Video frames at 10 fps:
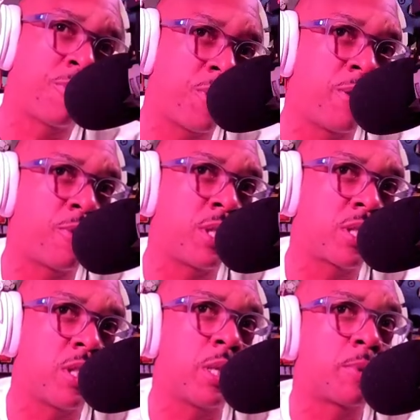vote for your
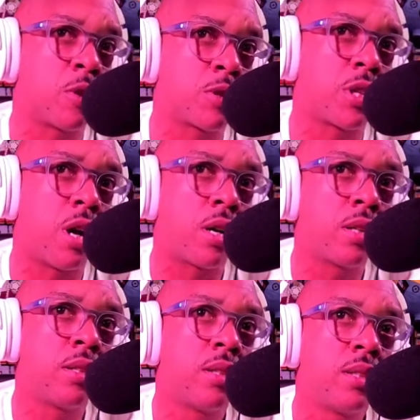favorite
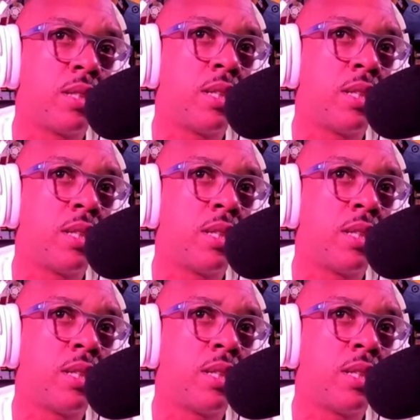Calypso song.